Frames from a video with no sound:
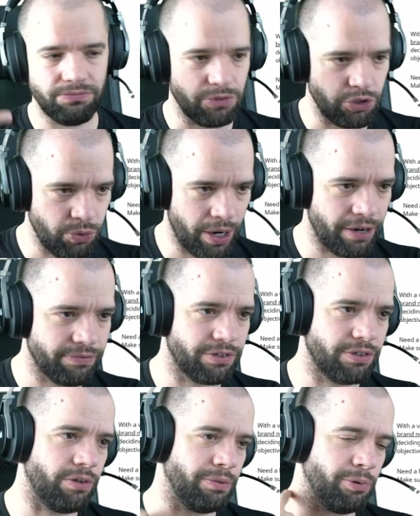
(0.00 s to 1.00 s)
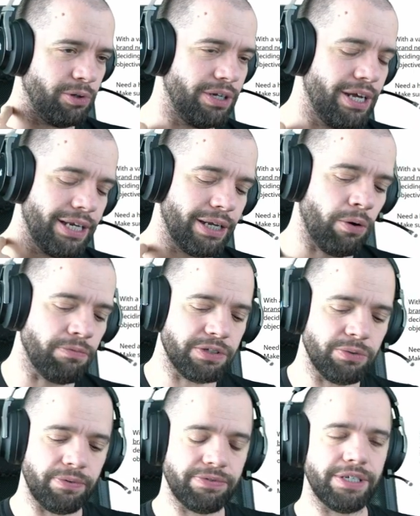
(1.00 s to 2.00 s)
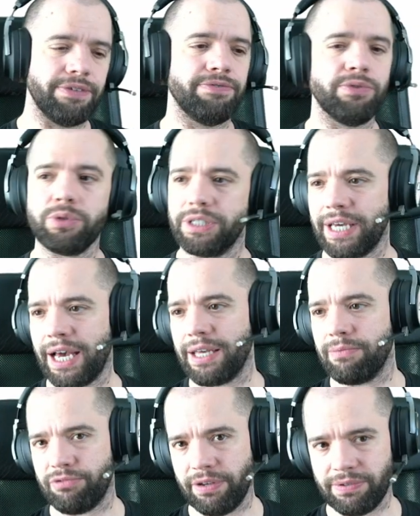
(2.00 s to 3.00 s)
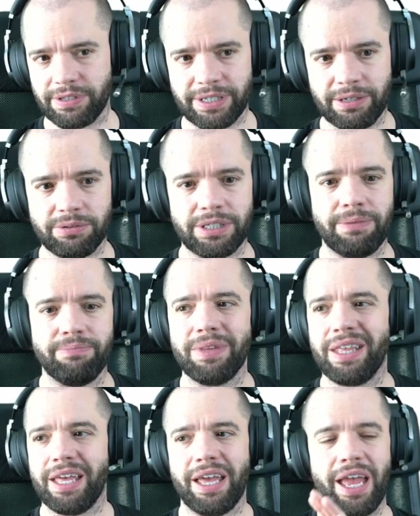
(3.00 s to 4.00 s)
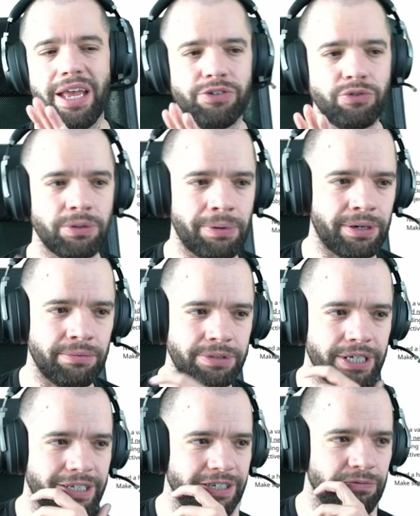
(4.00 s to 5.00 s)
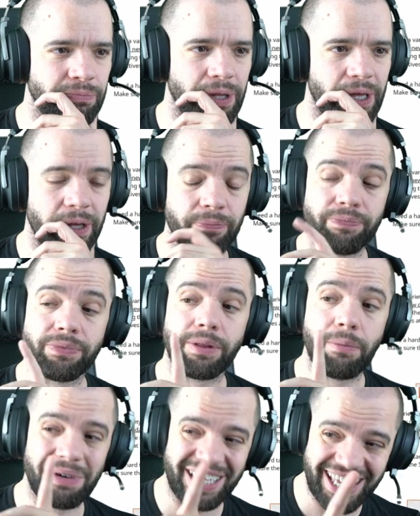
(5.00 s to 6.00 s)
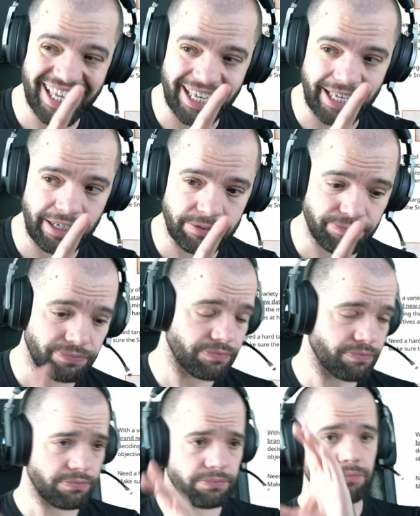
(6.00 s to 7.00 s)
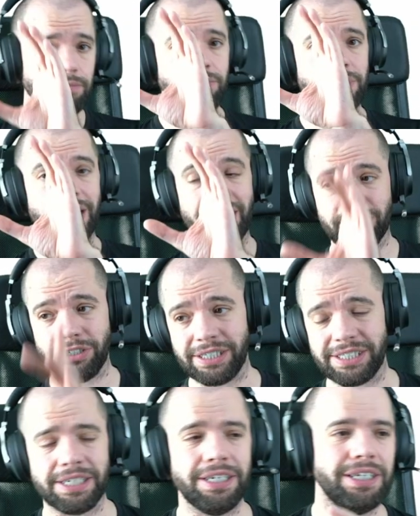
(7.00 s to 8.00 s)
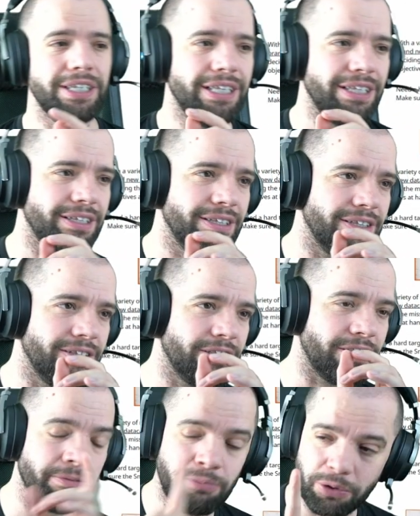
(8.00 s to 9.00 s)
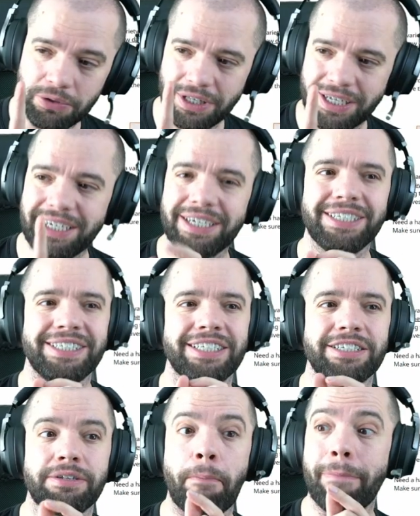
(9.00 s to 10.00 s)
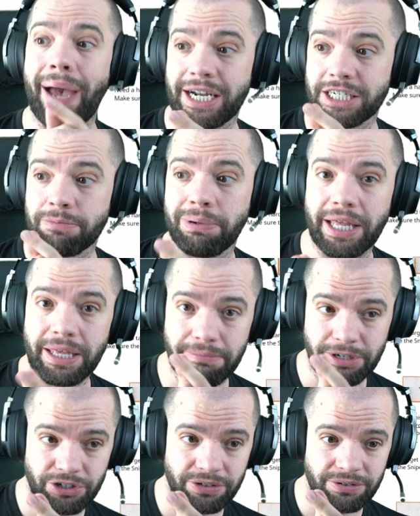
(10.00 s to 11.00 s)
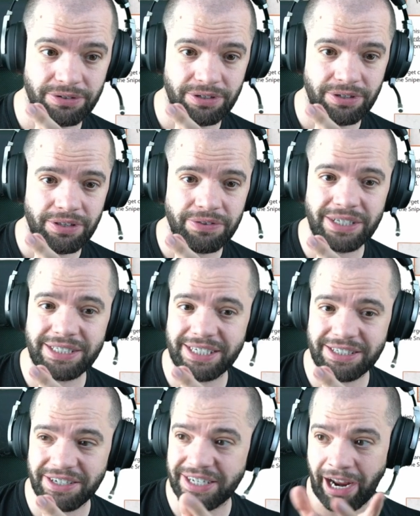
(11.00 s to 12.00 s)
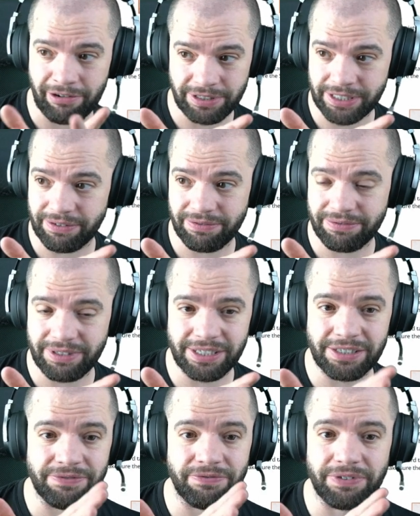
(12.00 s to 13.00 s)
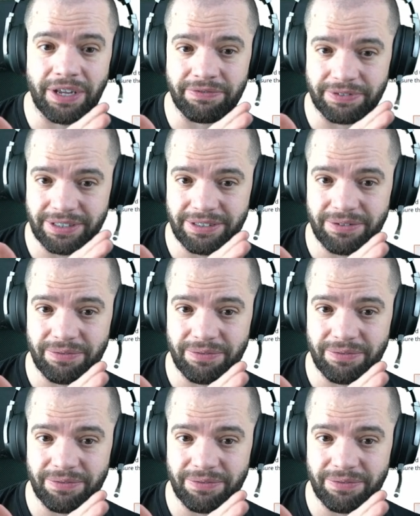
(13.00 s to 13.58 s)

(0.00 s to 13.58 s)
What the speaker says: You have to know the point. Now obviously we've seen in 40k and previous Kill Team, it's all about objective play. But here, and guys, the important thing here is this is a match play mission. This isn't narrative. This isn't fluffy.